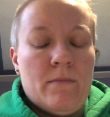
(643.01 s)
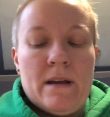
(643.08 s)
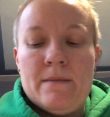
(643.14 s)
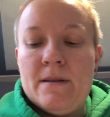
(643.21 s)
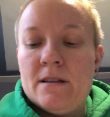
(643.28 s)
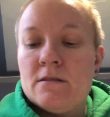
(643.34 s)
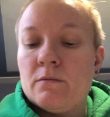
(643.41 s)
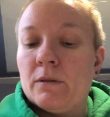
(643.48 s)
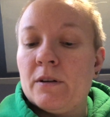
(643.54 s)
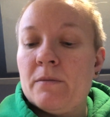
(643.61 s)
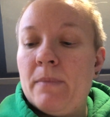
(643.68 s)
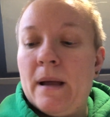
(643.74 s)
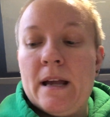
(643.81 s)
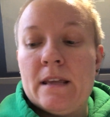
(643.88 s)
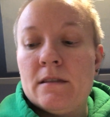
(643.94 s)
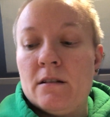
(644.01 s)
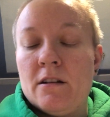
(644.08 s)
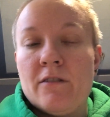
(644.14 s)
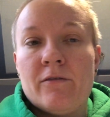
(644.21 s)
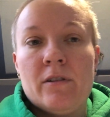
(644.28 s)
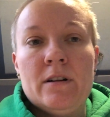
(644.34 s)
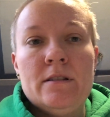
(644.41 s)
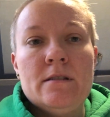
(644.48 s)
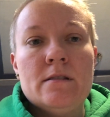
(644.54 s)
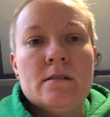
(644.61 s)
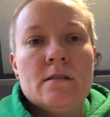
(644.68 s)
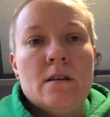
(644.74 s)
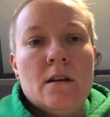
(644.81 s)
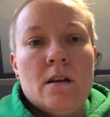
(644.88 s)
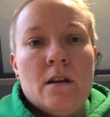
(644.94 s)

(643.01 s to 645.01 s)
maybe it's worth paying the difference.